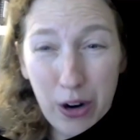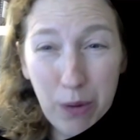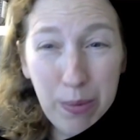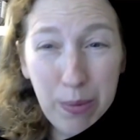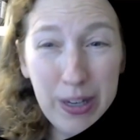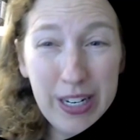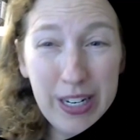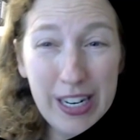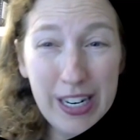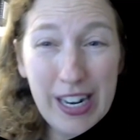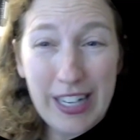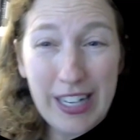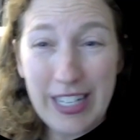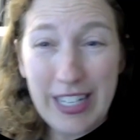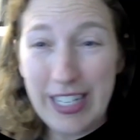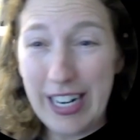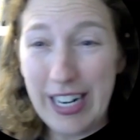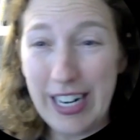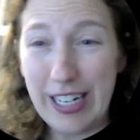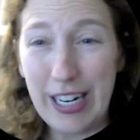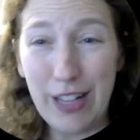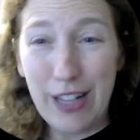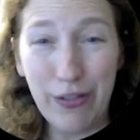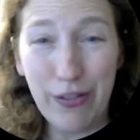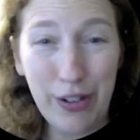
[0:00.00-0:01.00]
opened in
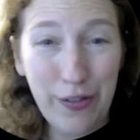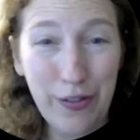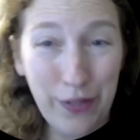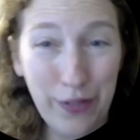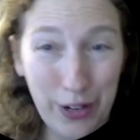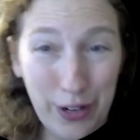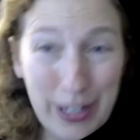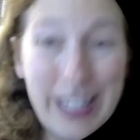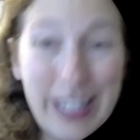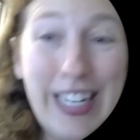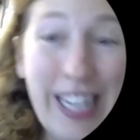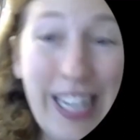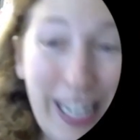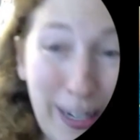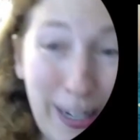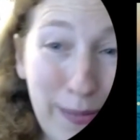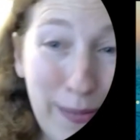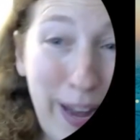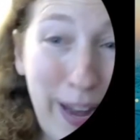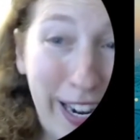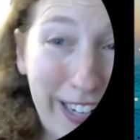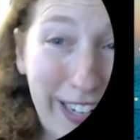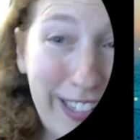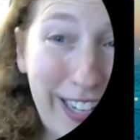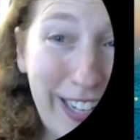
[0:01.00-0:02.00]
1993 for a teen
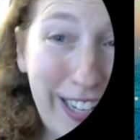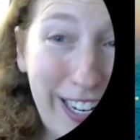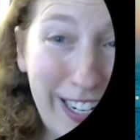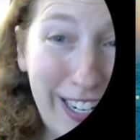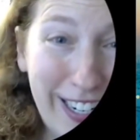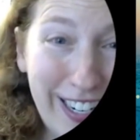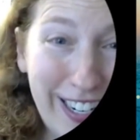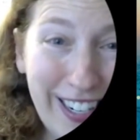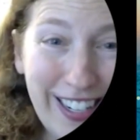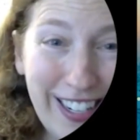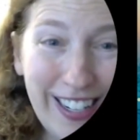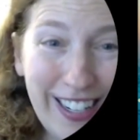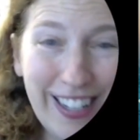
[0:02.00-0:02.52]
magazine,